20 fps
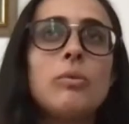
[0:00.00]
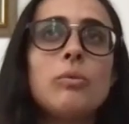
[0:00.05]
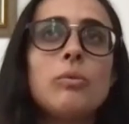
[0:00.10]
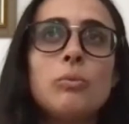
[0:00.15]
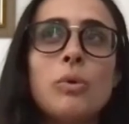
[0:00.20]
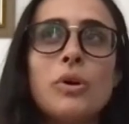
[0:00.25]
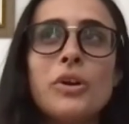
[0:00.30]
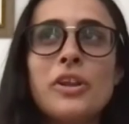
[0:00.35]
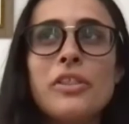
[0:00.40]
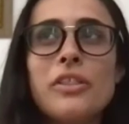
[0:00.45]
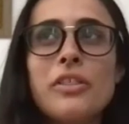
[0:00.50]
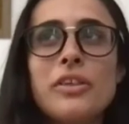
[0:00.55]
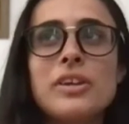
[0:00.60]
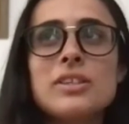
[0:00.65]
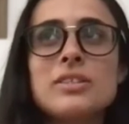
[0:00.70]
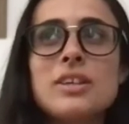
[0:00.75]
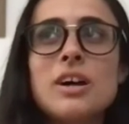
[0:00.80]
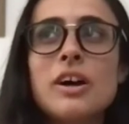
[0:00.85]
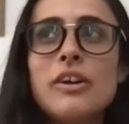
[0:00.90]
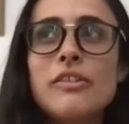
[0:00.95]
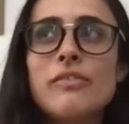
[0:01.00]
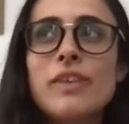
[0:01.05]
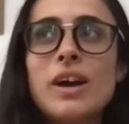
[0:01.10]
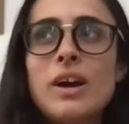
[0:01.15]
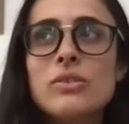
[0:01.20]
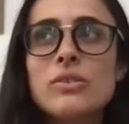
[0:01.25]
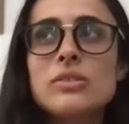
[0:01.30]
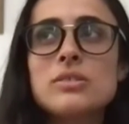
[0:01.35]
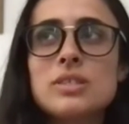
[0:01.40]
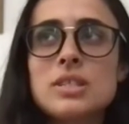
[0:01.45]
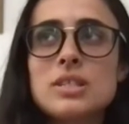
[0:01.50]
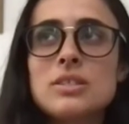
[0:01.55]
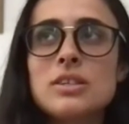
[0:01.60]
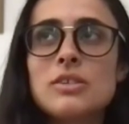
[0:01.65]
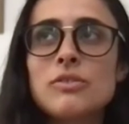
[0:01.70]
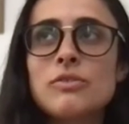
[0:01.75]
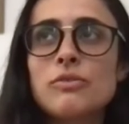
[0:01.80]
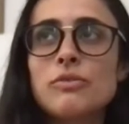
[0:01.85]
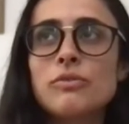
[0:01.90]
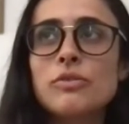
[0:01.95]
one of the things that I found since
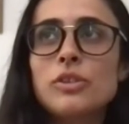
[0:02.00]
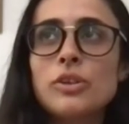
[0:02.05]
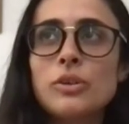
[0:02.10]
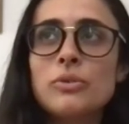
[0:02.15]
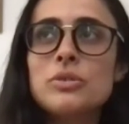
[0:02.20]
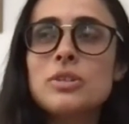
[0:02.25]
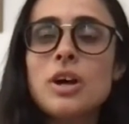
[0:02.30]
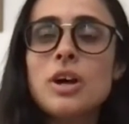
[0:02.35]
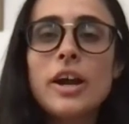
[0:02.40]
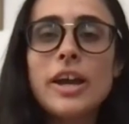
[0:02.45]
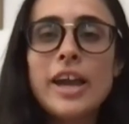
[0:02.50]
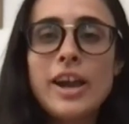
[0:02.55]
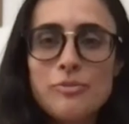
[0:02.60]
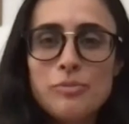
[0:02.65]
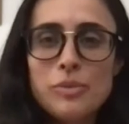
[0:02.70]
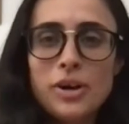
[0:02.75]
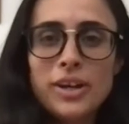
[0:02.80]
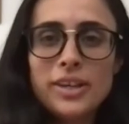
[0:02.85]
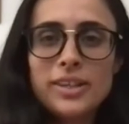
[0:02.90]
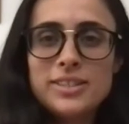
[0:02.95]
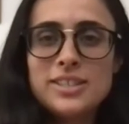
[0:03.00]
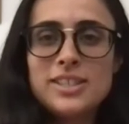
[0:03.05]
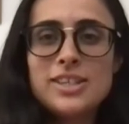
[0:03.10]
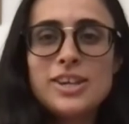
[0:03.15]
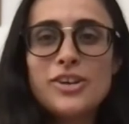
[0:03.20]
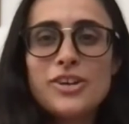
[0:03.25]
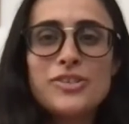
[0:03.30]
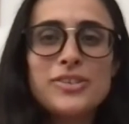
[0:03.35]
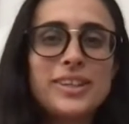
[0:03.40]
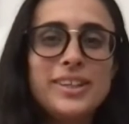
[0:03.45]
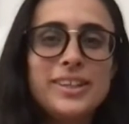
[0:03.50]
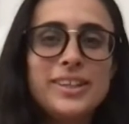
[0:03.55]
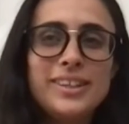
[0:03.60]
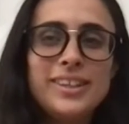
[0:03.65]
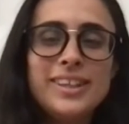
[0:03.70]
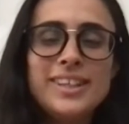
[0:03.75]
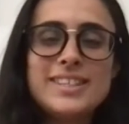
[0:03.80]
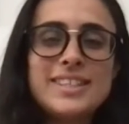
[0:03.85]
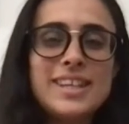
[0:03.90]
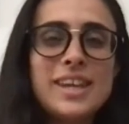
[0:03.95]
I have my TRE
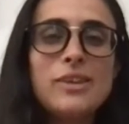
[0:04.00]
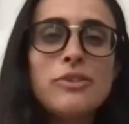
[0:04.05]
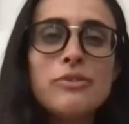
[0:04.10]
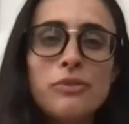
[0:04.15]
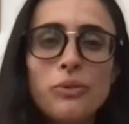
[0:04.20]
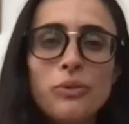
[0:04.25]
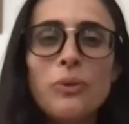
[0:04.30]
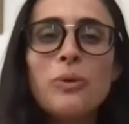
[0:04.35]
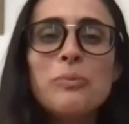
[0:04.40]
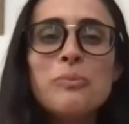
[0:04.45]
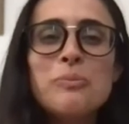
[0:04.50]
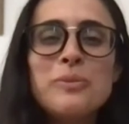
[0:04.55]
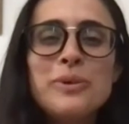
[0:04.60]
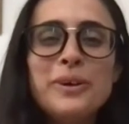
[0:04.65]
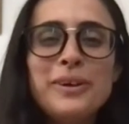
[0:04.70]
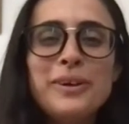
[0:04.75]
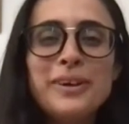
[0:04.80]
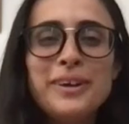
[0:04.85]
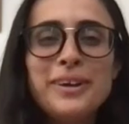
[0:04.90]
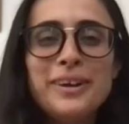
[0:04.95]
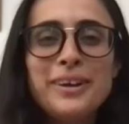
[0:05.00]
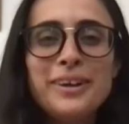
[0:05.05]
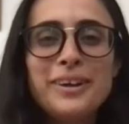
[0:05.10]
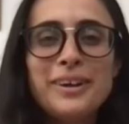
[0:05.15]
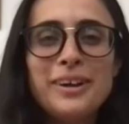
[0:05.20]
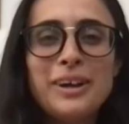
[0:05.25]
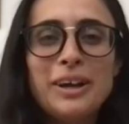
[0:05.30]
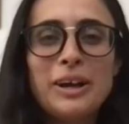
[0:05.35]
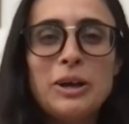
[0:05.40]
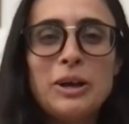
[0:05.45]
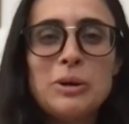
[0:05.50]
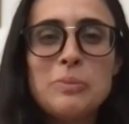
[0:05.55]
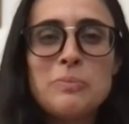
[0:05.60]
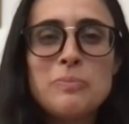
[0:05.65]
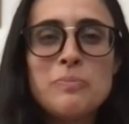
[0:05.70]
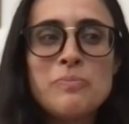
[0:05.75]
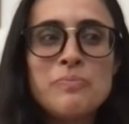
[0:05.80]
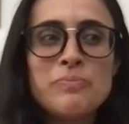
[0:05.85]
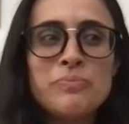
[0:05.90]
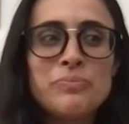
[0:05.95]
intake form,
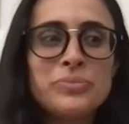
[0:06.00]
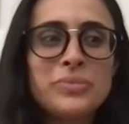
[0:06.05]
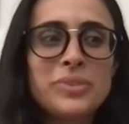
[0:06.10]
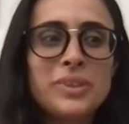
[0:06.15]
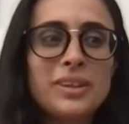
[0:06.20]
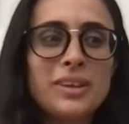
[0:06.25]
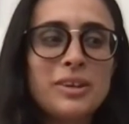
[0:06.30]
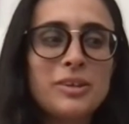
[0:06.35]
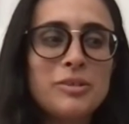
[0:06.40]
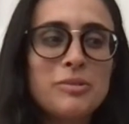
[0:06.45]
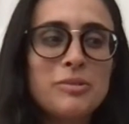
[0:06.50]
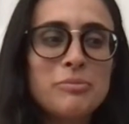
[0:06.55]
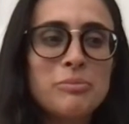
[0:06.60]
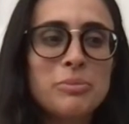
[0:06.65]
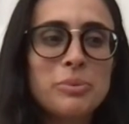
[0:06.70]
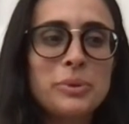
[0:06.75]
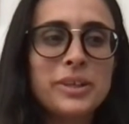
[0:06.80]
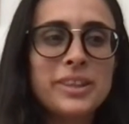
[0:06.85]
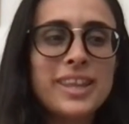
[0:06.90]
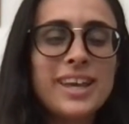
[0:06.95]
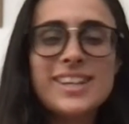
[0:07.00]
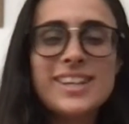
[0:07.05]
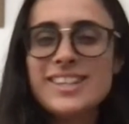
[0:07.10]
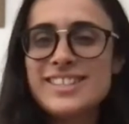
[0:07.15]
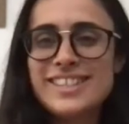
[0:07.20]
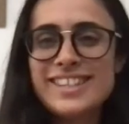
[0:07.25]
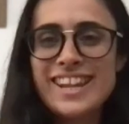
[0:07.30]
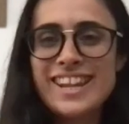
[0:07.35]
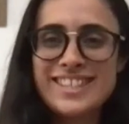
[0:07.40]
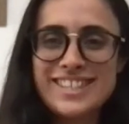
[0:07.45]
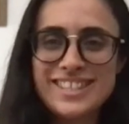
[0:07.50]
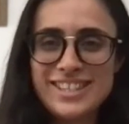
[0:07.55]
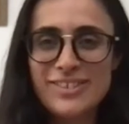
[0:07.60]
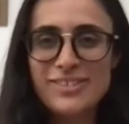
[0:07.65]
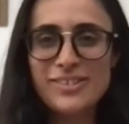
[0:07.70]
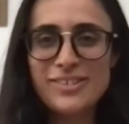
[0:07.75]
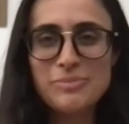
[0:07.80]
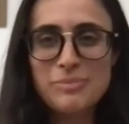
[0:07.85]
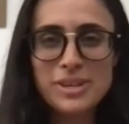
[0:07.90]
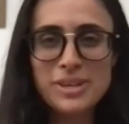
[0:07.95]
but that doesn't
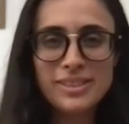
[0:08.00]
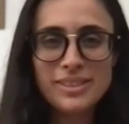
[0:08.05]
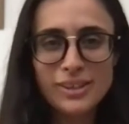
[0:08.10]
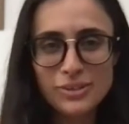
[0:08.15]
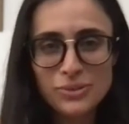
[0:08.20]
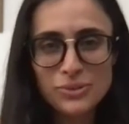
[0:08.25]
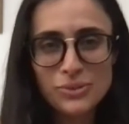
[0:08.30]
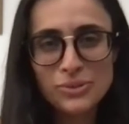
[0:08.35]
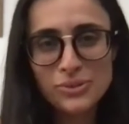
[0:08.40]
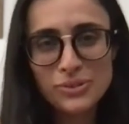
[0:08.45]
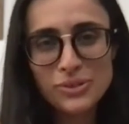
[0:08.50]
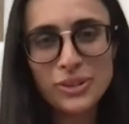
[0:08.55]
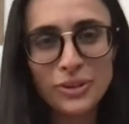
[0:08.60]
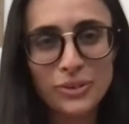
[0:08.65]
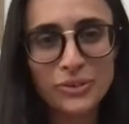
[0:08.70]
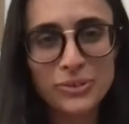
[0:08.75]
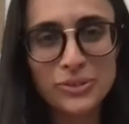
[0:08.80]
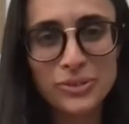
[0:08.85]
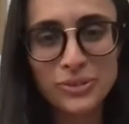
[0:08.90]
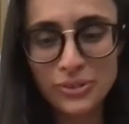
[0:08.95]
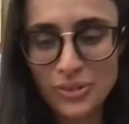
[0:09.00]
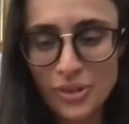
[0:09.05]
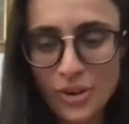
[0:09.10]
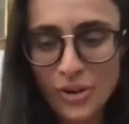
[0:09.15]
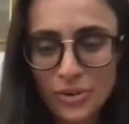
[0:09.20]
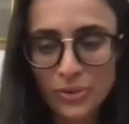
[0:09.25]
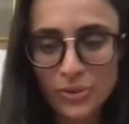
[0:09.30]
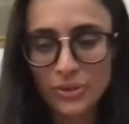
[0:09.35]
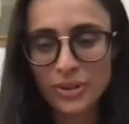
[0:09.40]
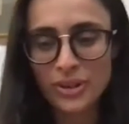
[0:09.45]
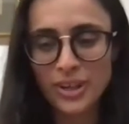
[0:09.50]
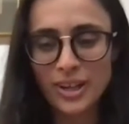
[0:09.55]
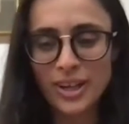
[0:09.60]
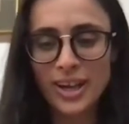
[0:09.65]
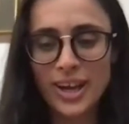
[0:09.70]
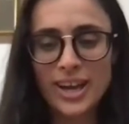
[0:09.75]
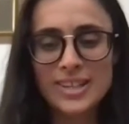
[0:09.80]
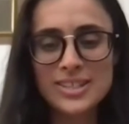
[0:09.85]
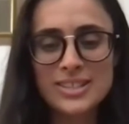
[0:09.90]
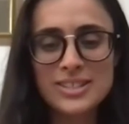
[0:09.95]
necessarily mean that you
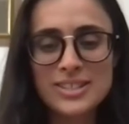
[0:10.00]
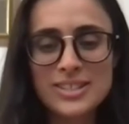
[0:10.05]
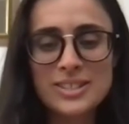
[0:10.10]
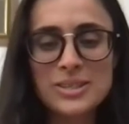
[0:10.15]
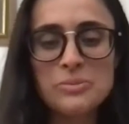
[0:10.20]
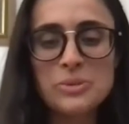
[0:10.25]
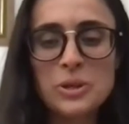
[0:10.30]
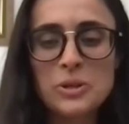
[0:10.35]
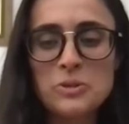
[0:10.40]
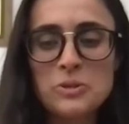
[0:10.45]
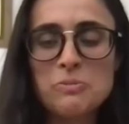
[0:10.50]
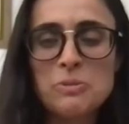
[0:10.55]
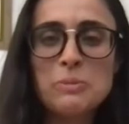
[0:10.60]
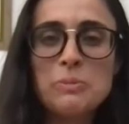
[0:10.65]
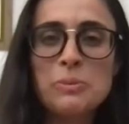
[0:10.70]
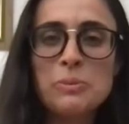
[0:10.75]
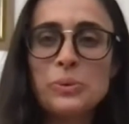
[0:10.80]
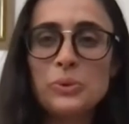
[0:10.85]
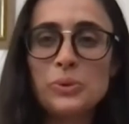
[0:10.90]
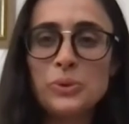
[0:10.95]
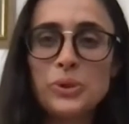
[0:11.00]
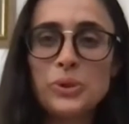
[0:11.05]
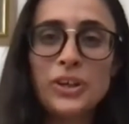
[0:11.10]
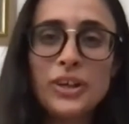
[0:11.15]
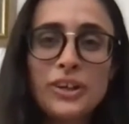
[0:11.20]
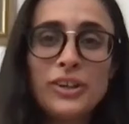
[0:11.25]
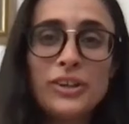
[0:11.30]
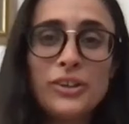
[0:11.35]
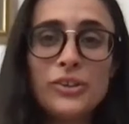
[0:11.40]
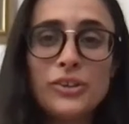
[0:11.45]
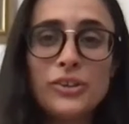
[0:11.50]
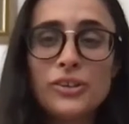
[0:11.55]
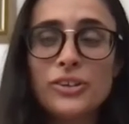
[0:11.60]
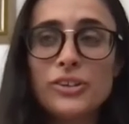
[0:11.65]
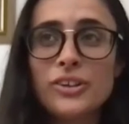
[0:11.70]
and sometimes people look